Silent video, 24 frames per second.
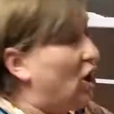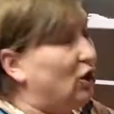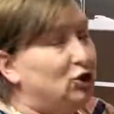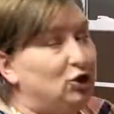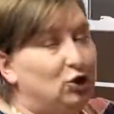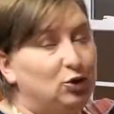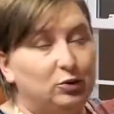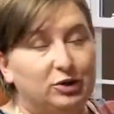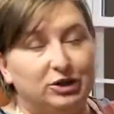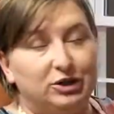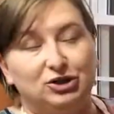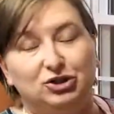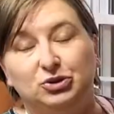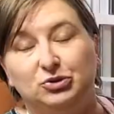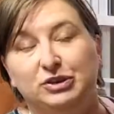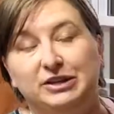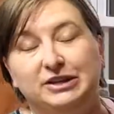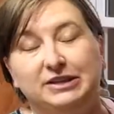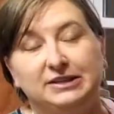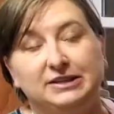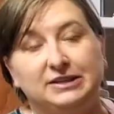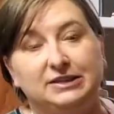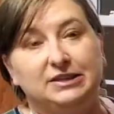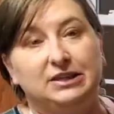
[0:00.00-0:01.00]
you can do
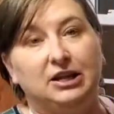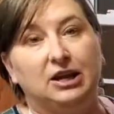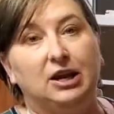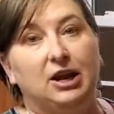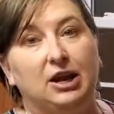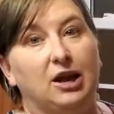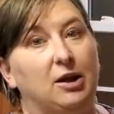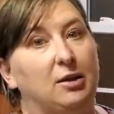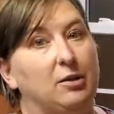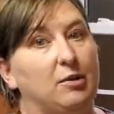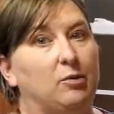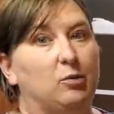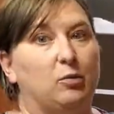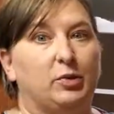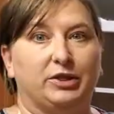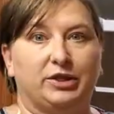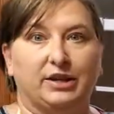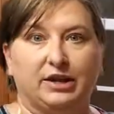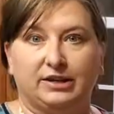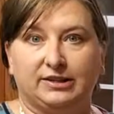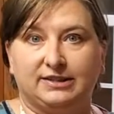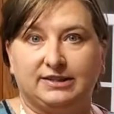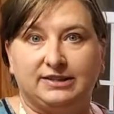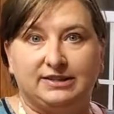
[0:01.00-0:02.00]
this with
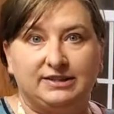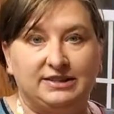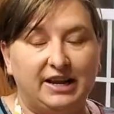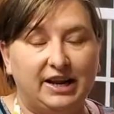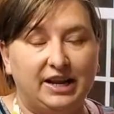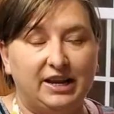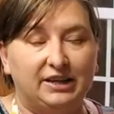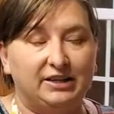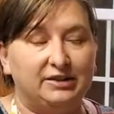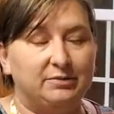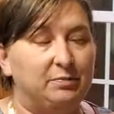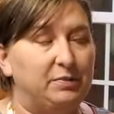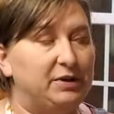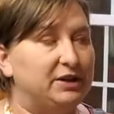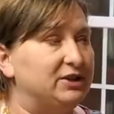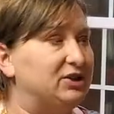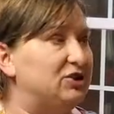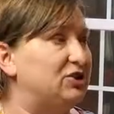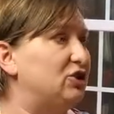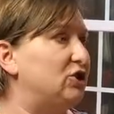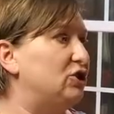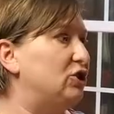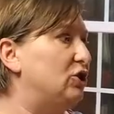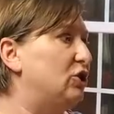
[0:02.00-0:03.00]
a stand
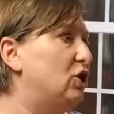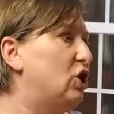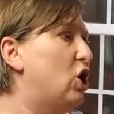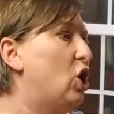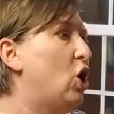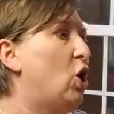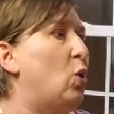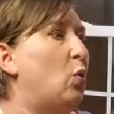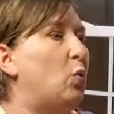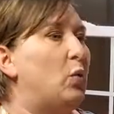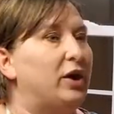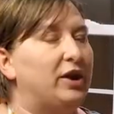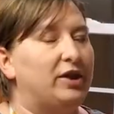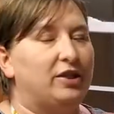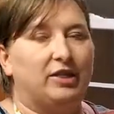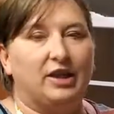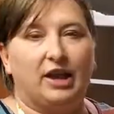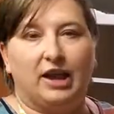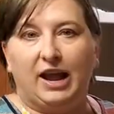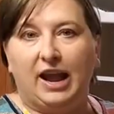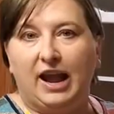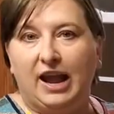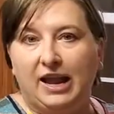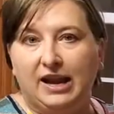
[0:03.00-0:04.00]
mixer, with
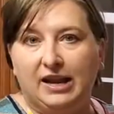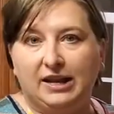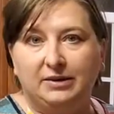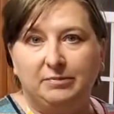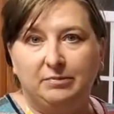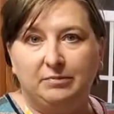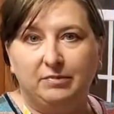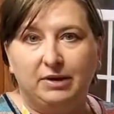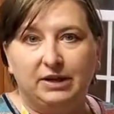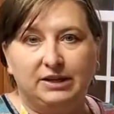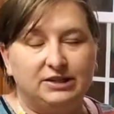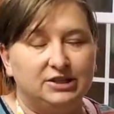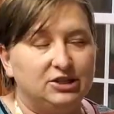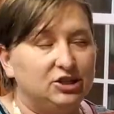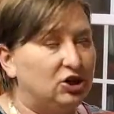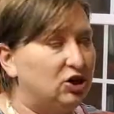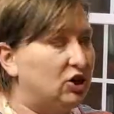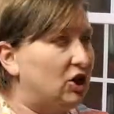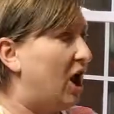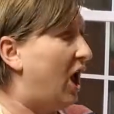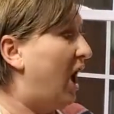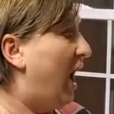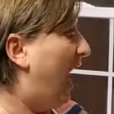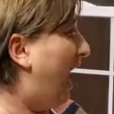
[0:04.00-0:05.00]
a hand
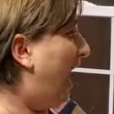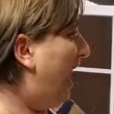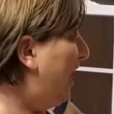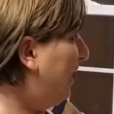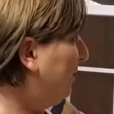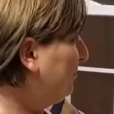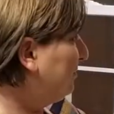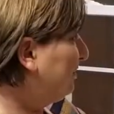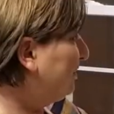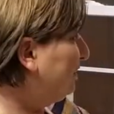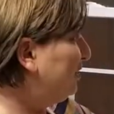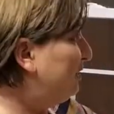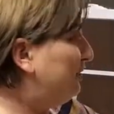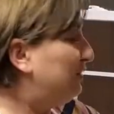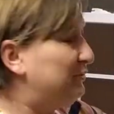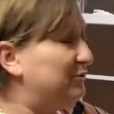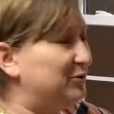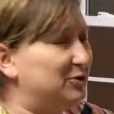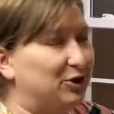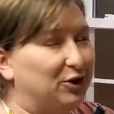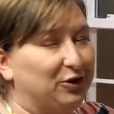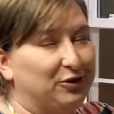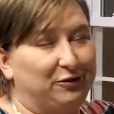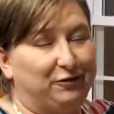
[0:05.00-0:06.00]
mixer. I'm gonna
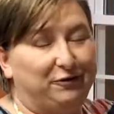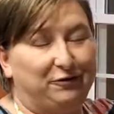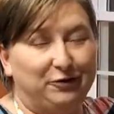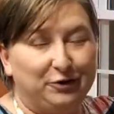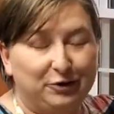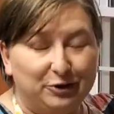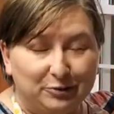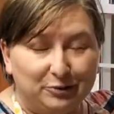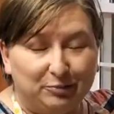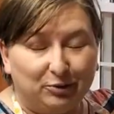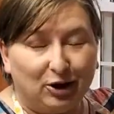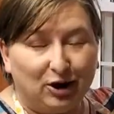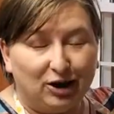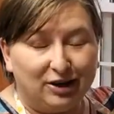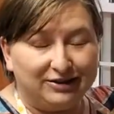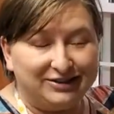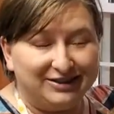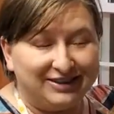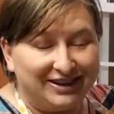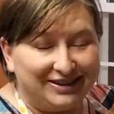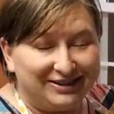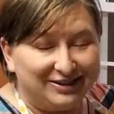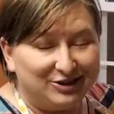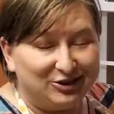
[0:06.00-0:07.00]
use a food
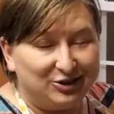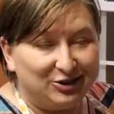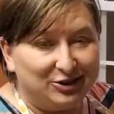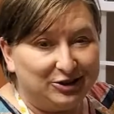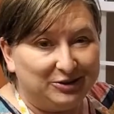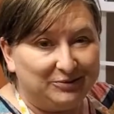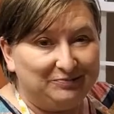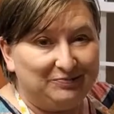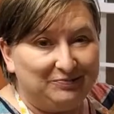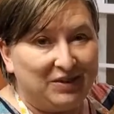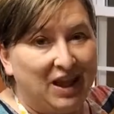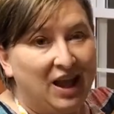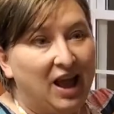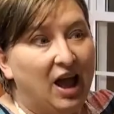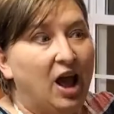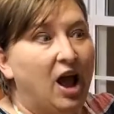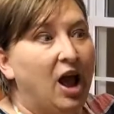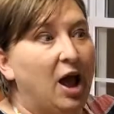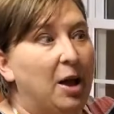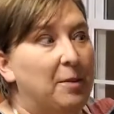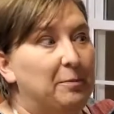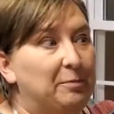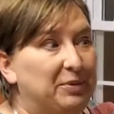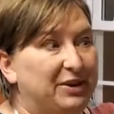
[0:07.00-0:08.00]
processor
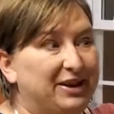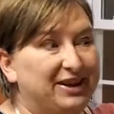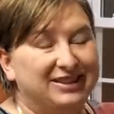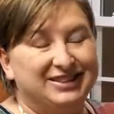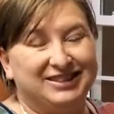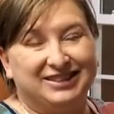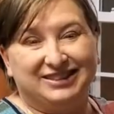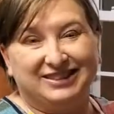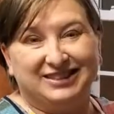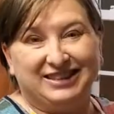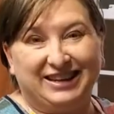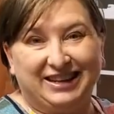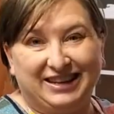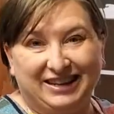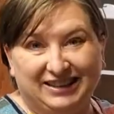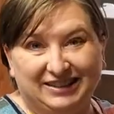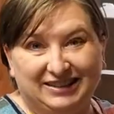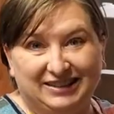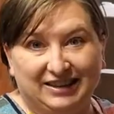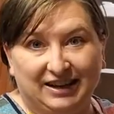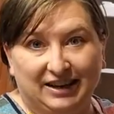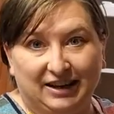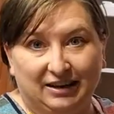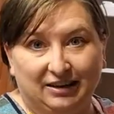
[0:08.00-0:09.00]
because it's
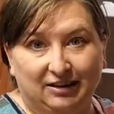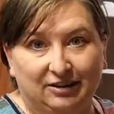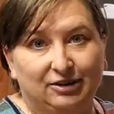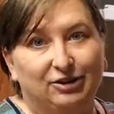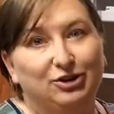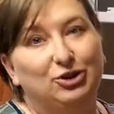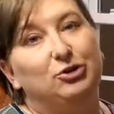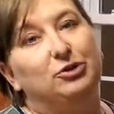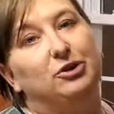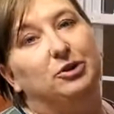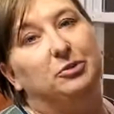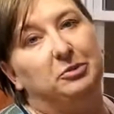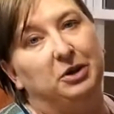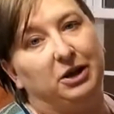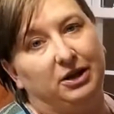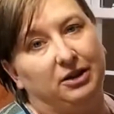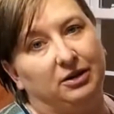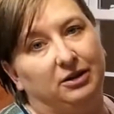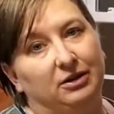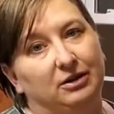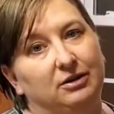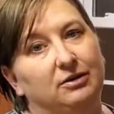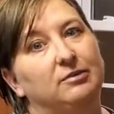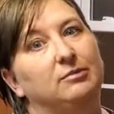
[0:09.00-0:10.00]
easy. You know me,
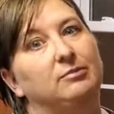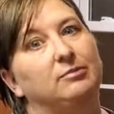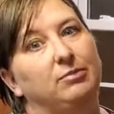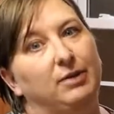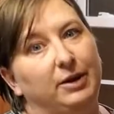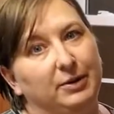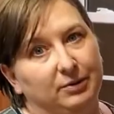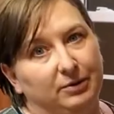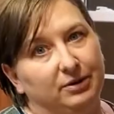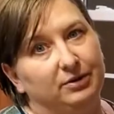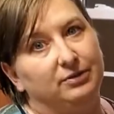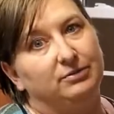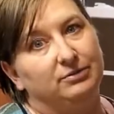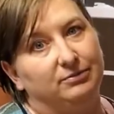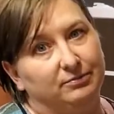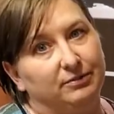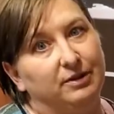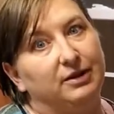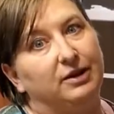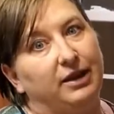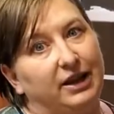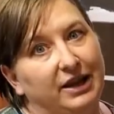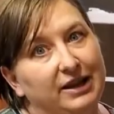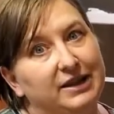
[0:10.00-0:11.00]

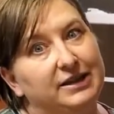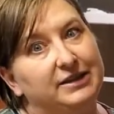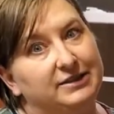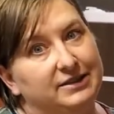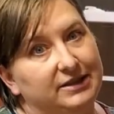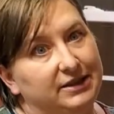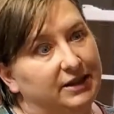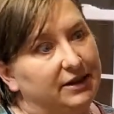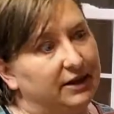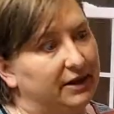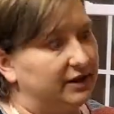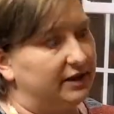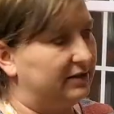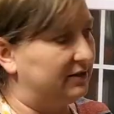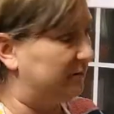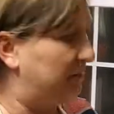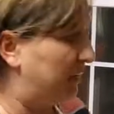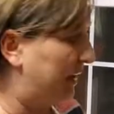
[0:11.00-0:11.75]
easy is